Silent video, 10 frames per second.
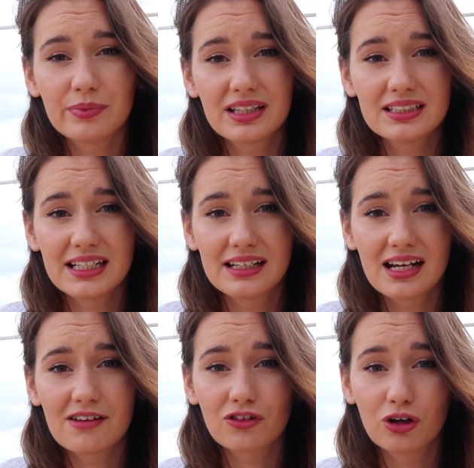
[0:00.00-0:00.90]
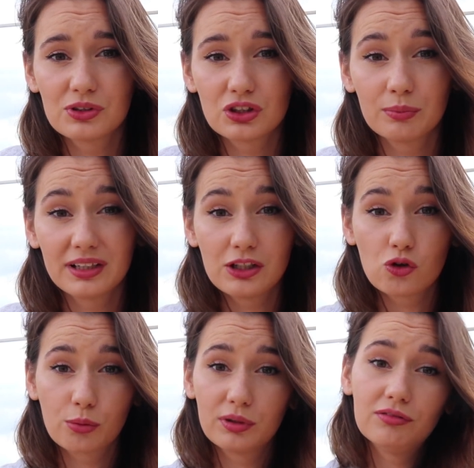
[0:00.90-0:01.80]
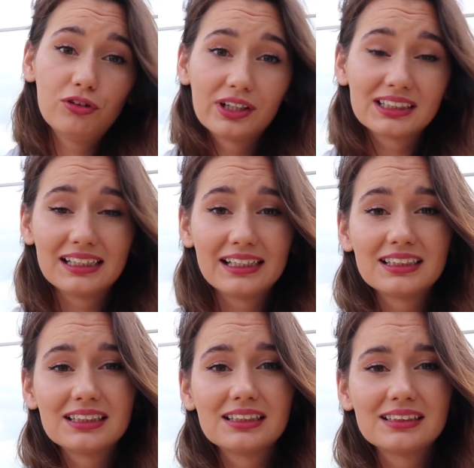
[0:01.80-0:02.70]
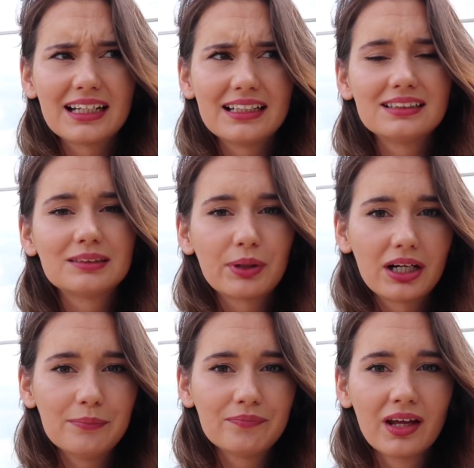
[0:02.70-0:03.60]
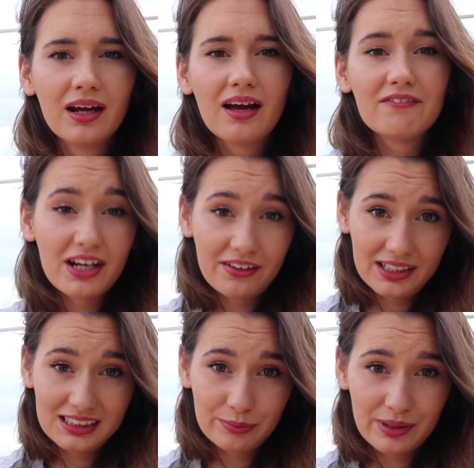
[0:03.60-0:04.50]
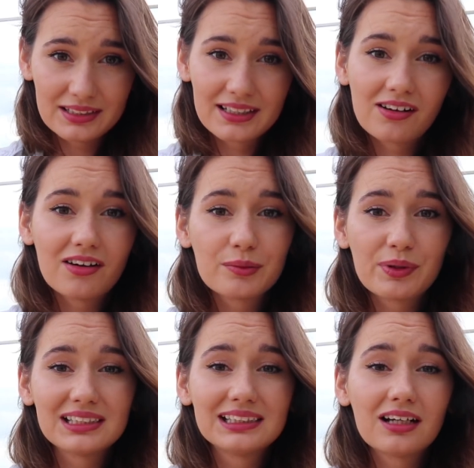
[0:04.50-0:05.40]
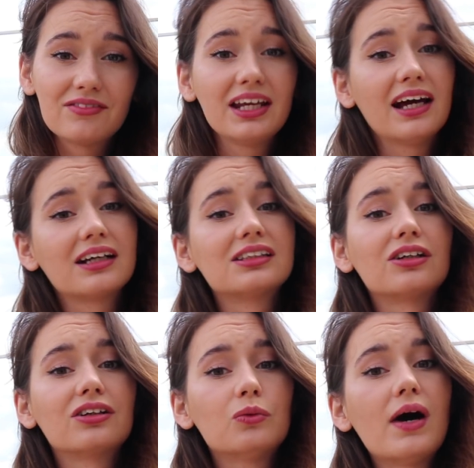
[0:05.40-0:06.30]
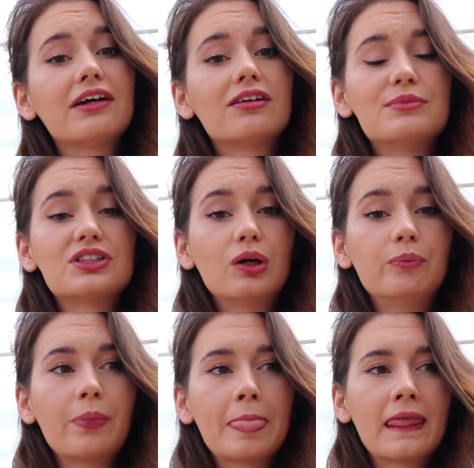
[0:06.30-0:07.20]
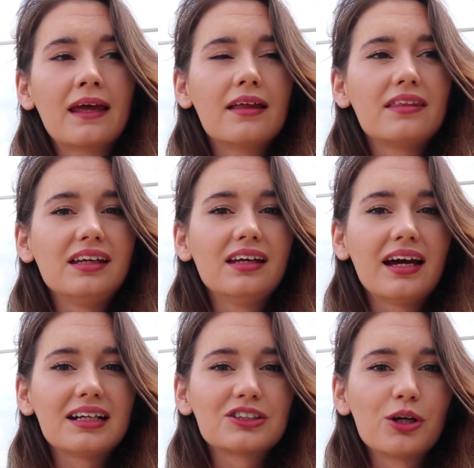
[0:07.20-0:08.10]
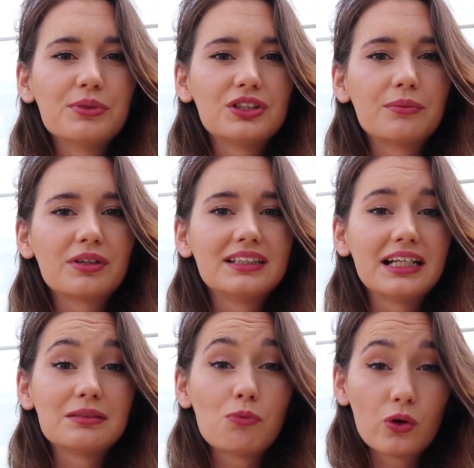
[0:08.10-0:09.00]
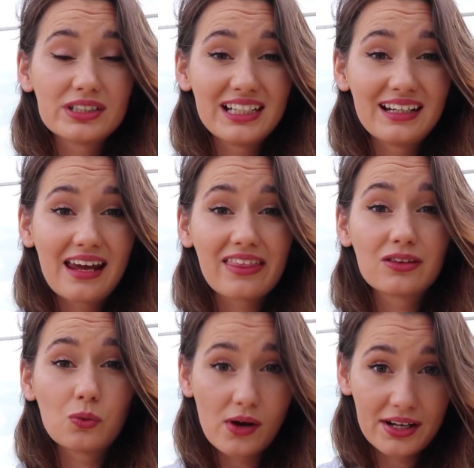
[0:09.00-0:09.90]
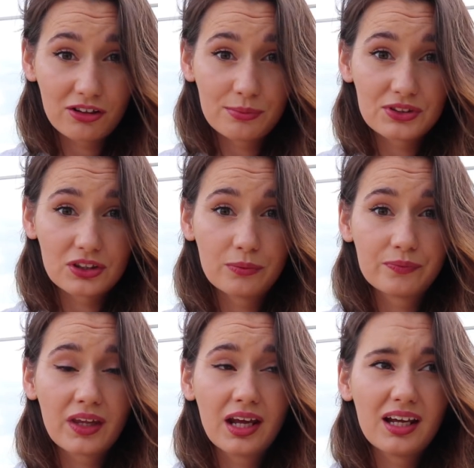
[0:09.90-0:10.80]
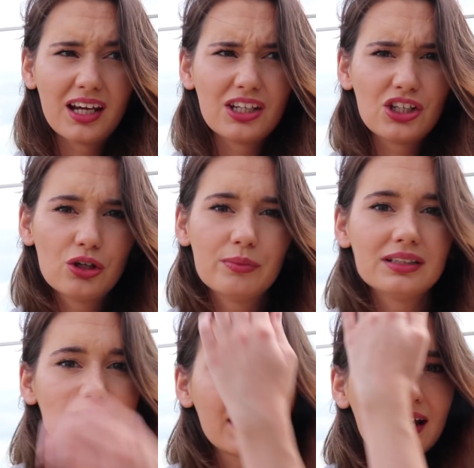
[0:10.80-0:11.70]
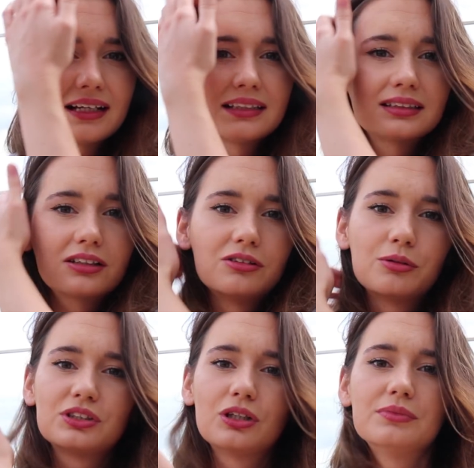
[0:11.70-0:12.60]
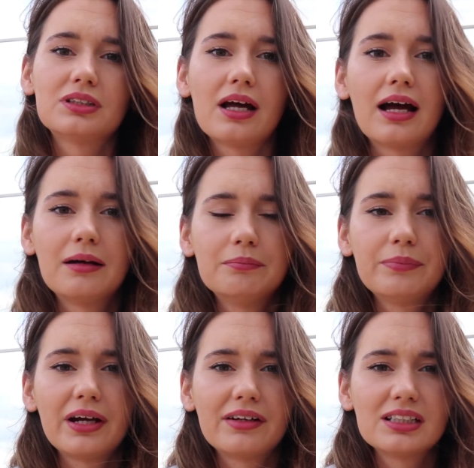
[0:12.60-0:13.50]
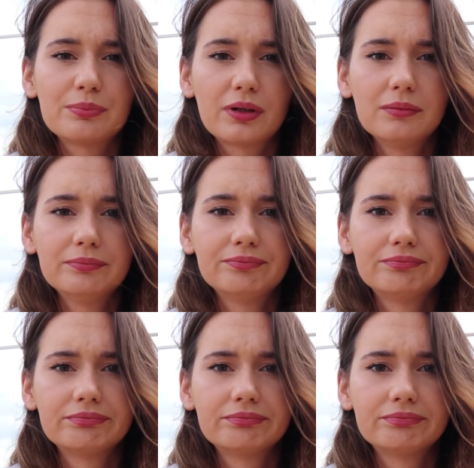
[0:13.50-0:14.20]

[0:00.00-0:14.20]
by the D N A of chromosomally normal fluorescently stained sperm varies depending on the presence of the X or the Y chromosome. The X chromosome contains more D N A than the Y chromosome. In humans, X chromosomes um, bearing sperm